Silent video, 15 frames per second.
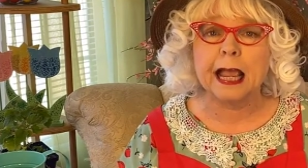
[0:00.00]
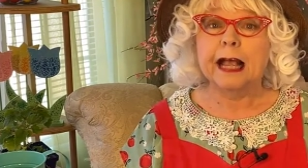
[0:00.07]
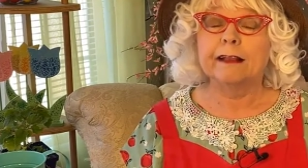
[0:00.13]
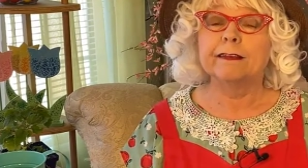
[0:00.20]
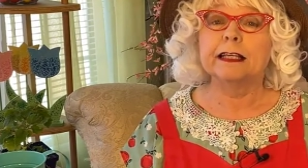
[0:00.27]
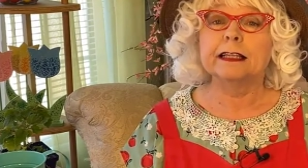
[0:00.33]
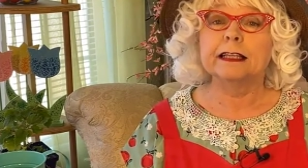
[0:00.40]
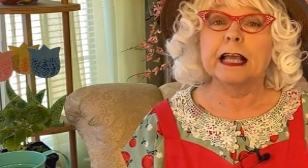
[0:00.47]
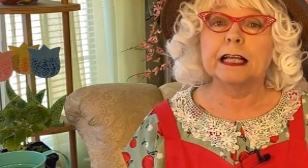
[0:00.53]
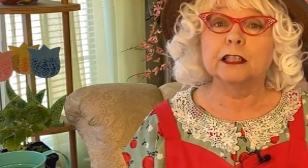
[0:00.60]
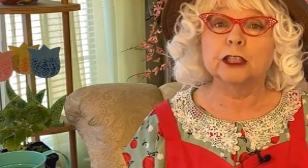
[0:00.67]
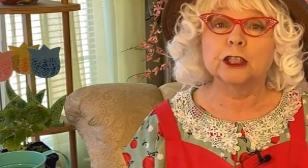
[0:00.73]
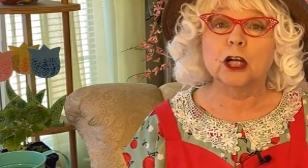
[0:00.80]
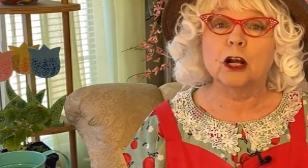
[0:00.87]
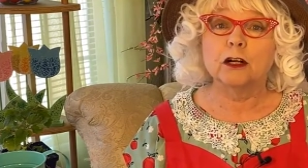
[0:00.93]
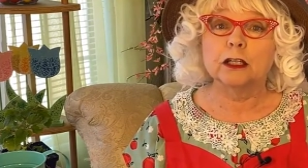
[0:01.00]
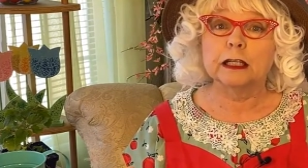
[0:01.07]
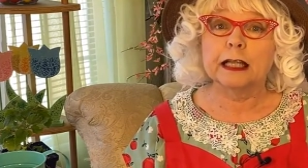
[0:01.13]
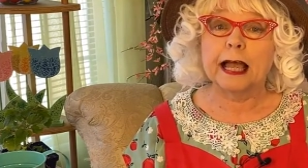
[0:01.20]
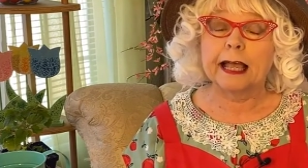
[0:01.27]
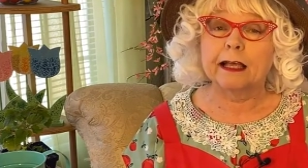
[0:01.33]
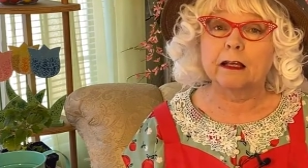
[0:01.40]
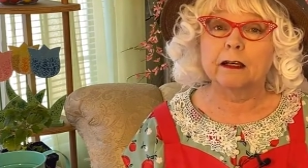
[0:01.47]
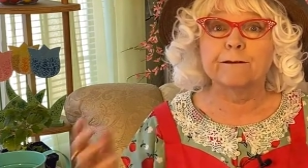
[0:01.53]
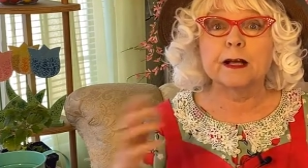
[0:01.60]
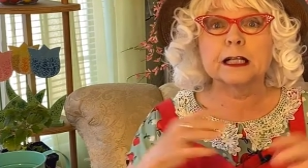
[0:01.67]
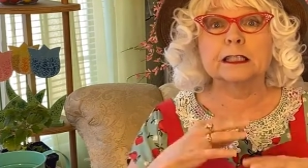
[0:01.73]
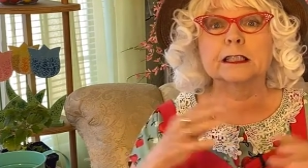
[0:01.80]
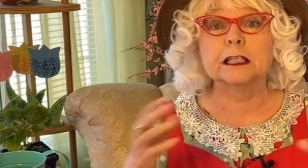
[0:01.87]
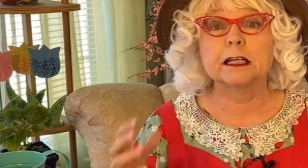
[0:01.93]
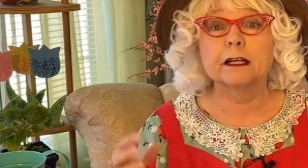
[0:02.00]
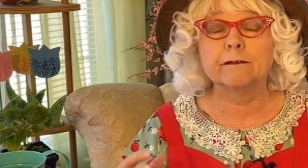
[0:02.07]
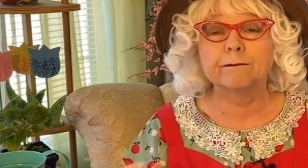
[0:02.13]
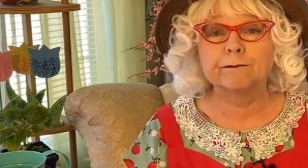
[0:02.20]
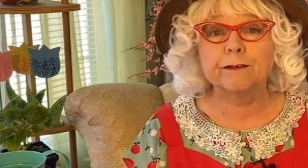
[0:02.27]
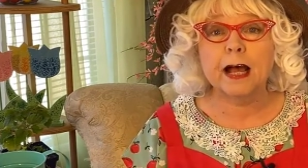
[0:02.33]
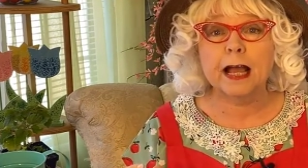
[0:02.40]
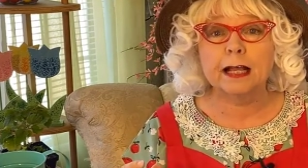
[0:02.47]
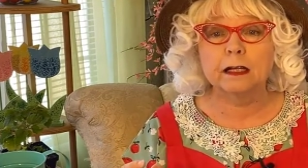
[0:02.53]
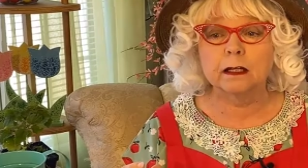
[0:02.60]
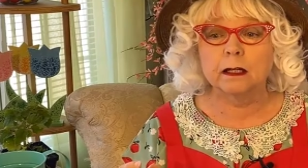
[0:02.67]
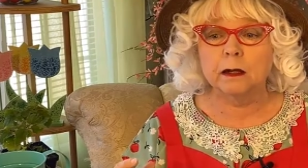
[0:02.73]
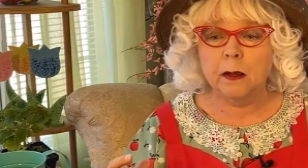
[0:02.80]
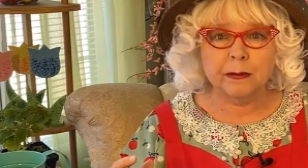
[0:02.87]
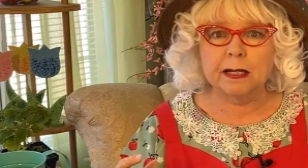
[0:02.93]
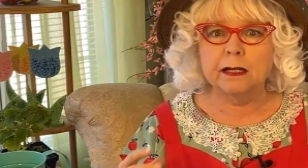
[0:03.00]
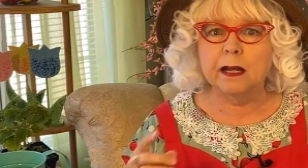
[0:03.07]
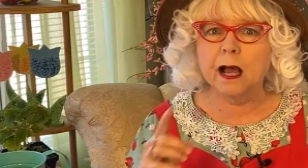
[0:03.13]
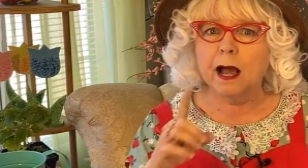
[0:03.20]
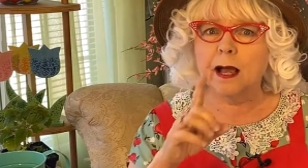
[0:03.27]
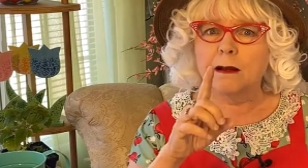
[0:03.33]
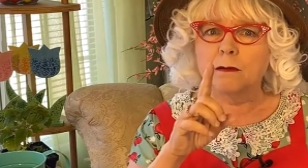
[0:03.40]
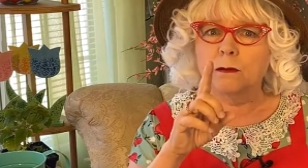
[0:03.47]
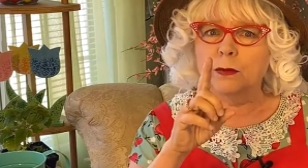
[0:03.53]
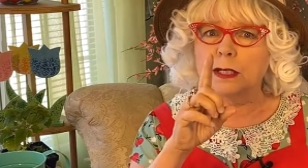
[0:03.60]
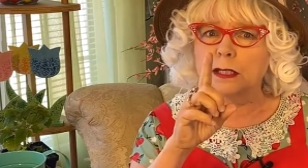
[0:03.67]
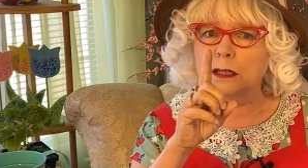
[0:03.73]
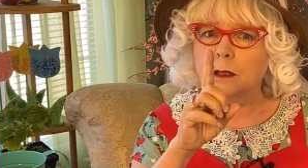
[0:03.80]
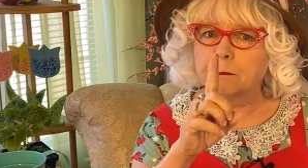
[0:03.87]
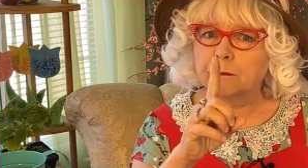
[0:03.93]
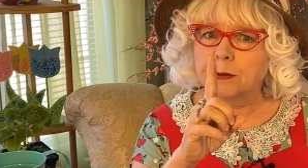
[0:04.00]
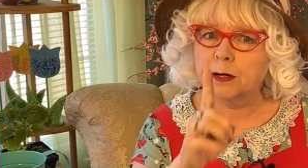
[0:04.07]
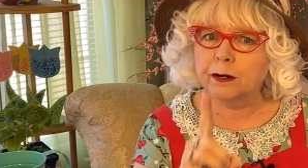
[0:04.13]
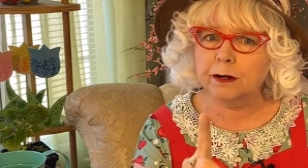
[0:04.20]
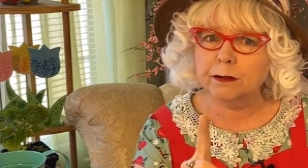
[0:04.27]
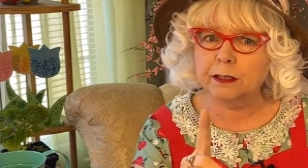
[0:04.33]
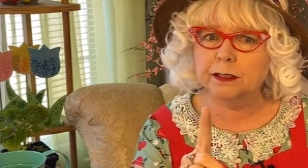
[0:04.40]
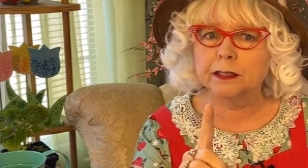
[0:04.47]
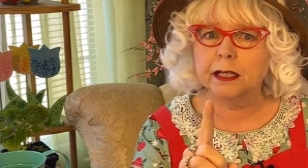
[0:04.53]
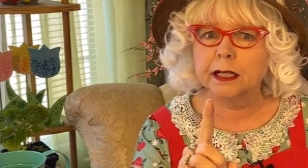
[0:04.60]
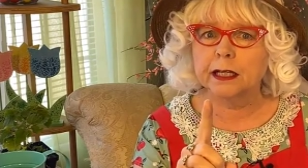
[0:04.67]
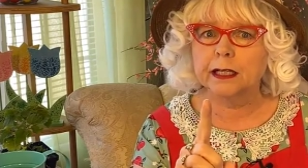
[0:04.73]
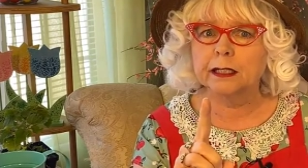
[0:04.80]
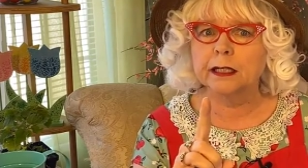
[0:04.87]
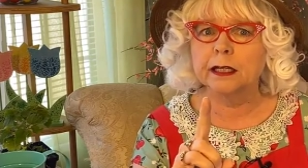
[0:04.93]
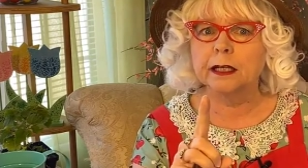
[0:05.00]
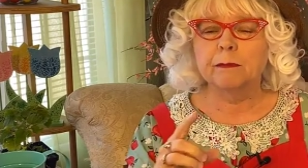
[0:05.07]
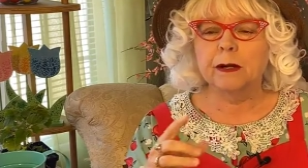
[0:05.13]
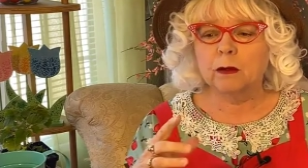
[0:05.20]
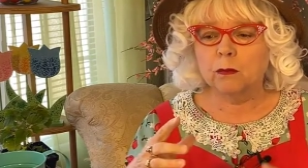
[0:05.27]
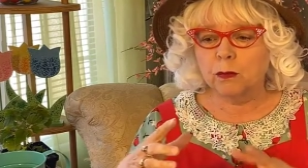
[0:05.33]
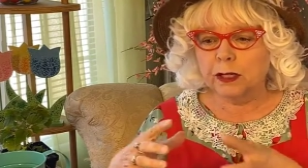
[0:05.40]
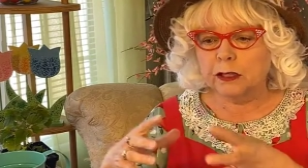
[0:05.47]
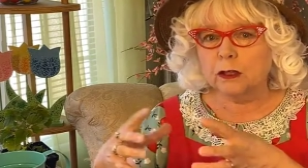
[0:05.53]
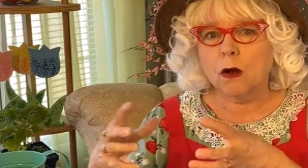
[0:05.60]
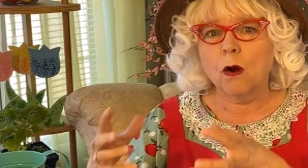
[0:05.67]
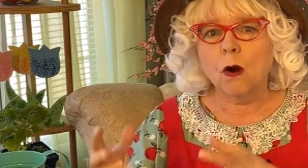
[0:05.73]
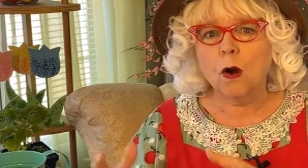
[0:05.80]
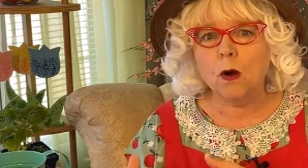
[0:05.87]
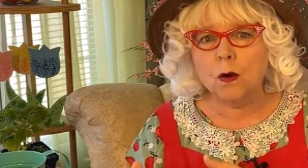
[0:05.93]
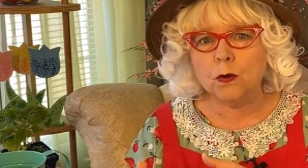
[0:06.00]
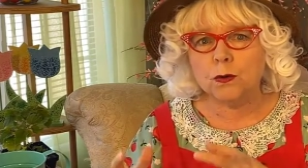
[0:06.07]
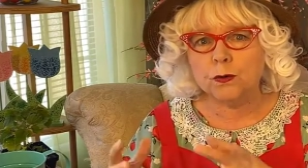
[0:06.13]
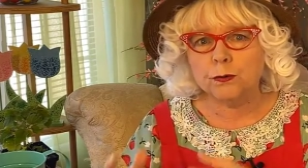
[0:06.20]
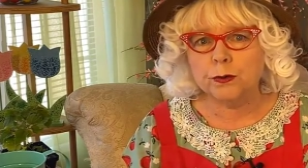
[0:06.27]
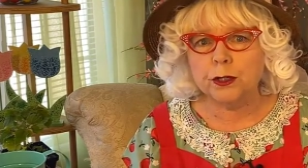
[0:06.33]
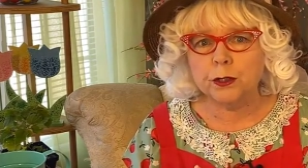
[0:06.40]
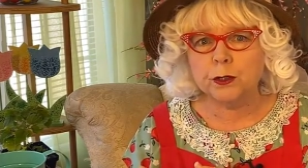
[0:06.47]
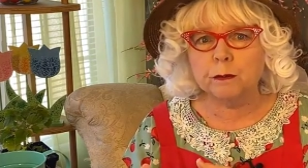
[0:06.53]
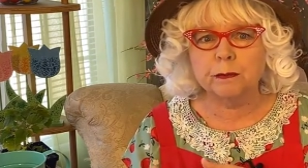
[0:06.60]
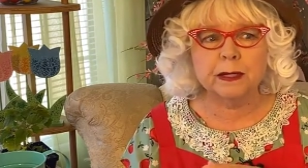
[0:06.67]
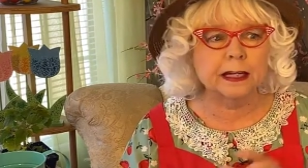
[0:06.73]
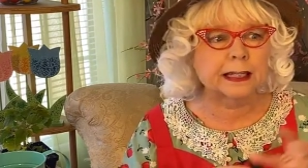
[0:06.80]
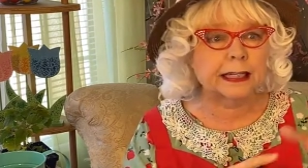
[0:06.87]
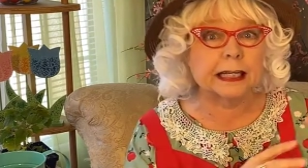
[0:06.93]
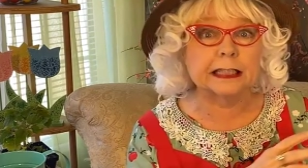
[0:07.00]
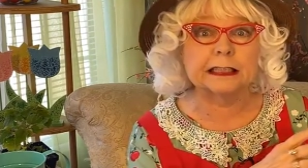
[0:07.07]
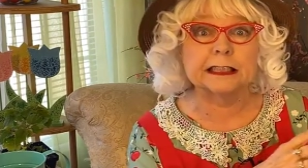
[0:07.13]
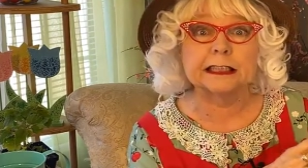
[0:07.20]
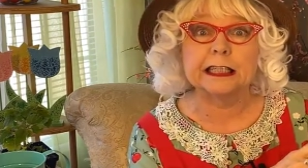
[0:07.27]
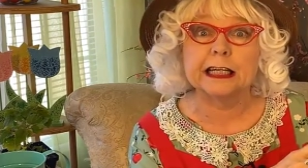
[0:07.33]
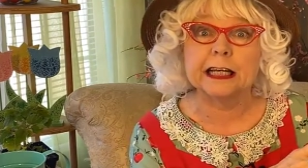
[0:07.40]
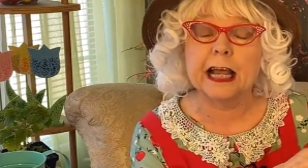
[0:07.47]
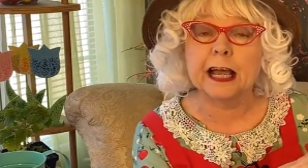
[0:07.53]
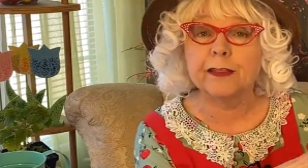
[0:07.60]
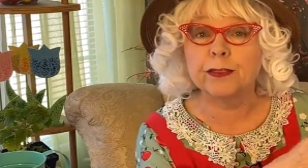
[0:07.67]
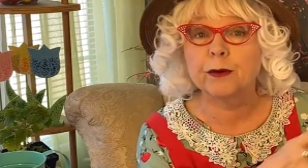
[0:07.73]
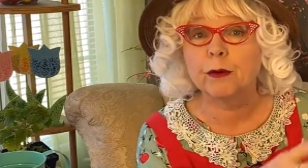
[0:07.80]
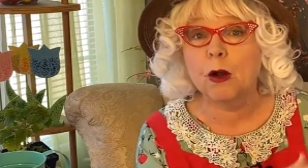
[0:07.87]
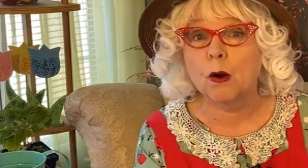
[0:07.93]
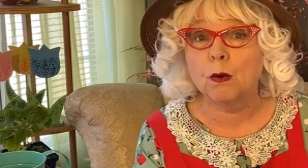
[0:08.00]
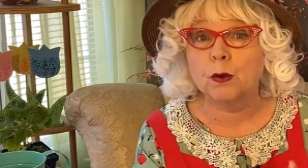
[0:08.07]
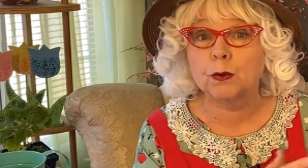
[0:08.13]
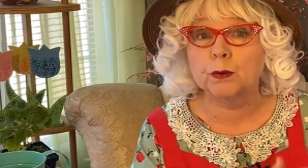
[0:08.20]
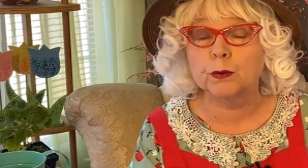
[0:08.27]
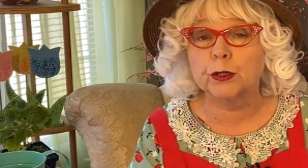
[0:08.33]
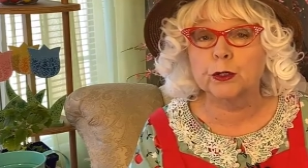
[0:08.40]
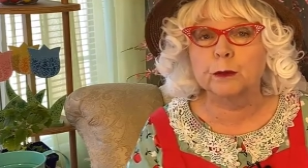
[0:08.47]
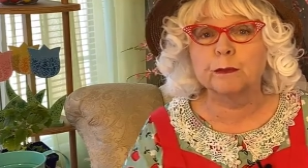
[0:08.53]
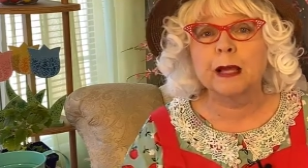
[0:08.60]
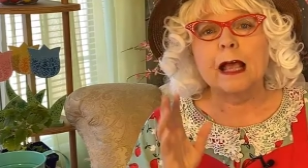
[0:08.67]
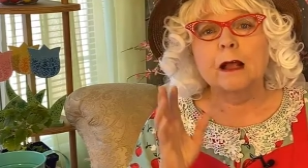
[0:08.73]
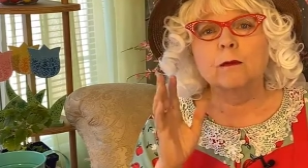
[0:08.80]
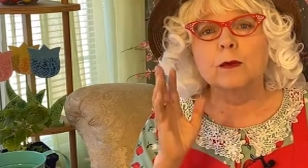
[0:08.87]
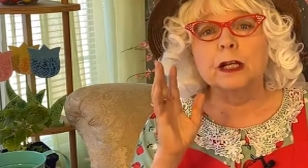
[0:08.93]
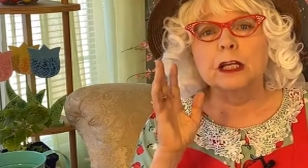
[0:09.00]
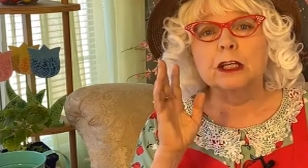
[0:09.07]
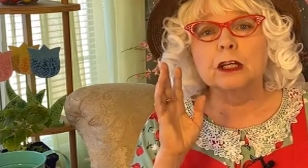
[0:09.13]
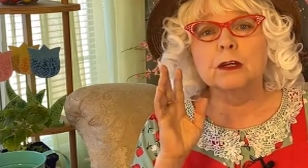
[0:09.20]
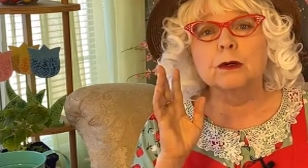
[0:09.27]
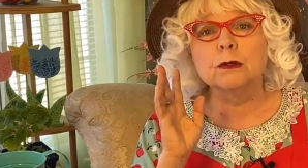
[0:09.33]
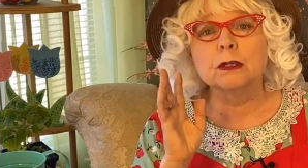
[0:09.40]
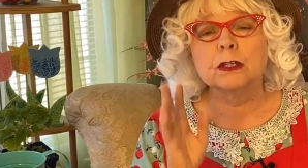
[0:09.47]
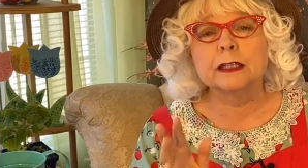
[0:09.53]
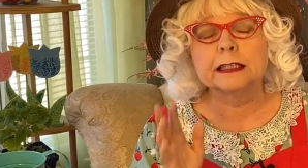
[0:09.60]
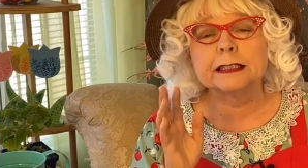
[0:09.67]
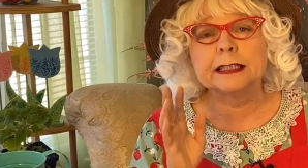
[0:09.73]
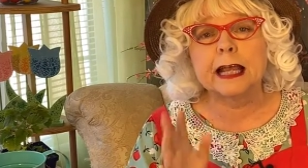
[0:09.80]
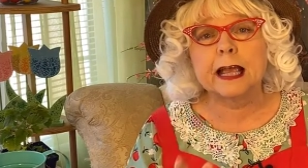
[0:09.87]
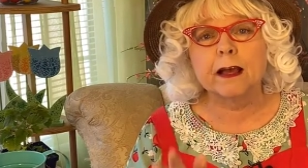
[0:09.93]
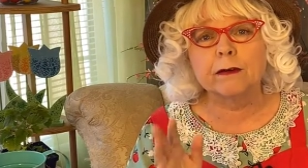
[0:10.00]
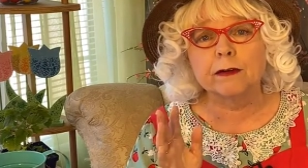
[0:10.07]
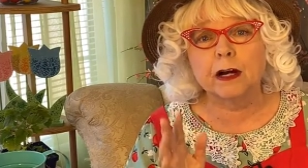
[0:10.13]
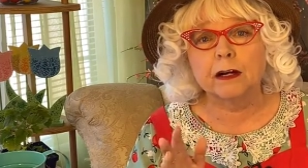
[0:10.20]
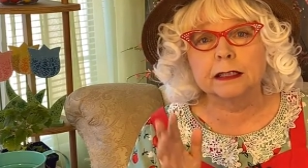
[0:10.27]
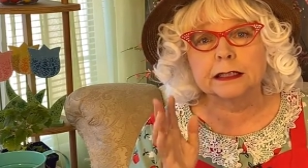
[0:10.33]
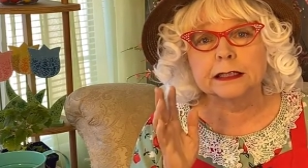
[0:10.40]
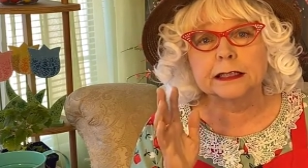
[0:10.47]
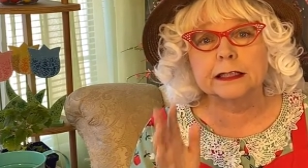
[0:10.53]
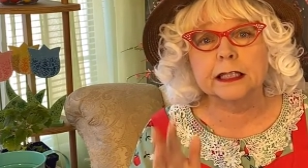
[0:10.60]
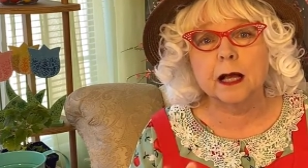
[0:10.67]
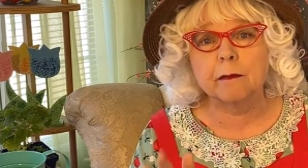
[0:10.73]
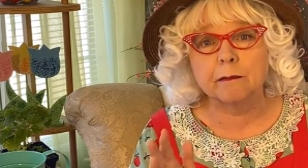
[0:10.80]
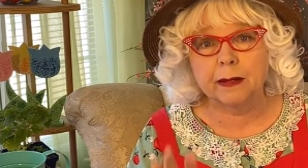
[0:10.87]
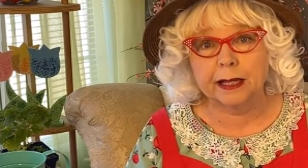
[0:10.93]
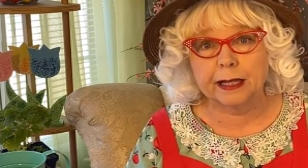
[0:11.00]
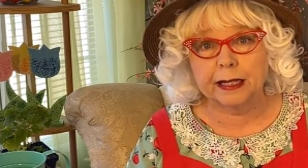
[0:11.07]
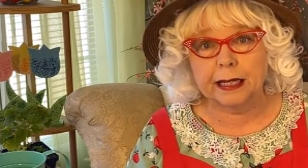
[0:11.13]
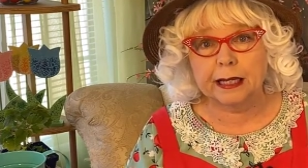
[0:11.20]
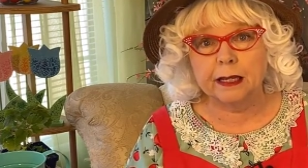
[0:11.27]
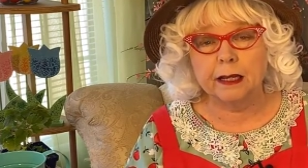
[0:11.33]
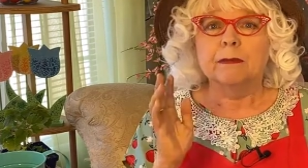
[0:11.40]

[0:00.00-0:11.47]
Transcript: And then they start like fussing and fighting, but not with a person, but with a whole group against another whole group. And when you look down on somebody